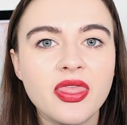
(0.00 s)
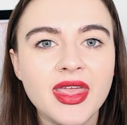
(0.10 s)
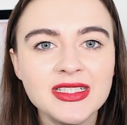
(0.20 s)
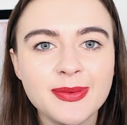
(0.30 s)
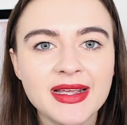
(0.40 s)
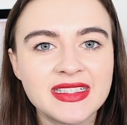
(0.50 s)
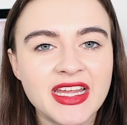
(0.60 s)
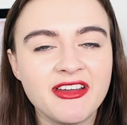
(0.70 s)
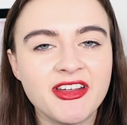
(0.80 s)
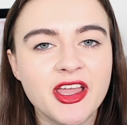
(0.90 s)
These
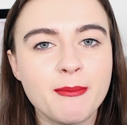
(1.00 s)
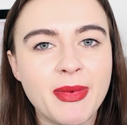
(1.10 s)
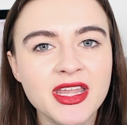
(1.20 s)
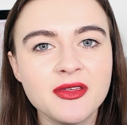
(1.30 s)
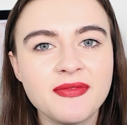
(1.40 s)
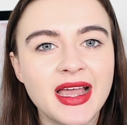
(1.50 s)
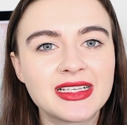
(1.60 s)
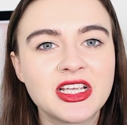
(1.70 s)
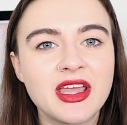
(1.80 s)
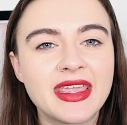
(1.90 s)
bacteria
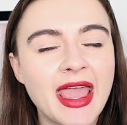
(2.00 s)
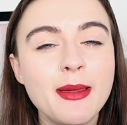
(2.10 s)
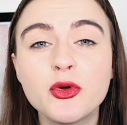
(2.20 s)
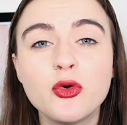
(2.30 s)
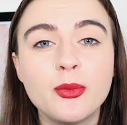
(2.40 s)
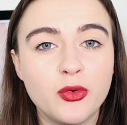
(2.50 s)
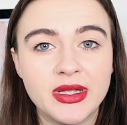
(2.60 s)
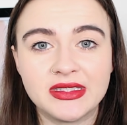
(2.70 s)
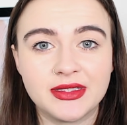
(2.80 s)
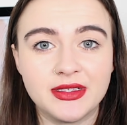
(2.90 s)
manufacture a chemical
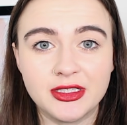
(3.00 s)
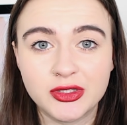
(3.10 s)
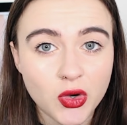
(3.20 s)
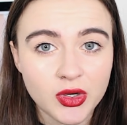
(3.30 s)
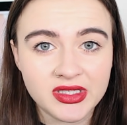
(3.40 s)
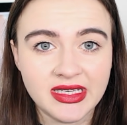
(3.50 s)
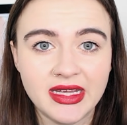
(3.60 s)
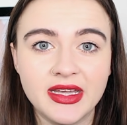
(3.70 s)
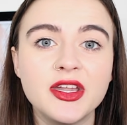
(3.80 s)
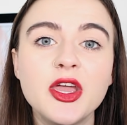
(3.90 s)
poison, a
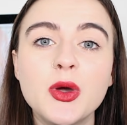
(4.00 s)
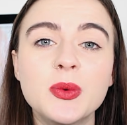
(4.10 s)
toxin,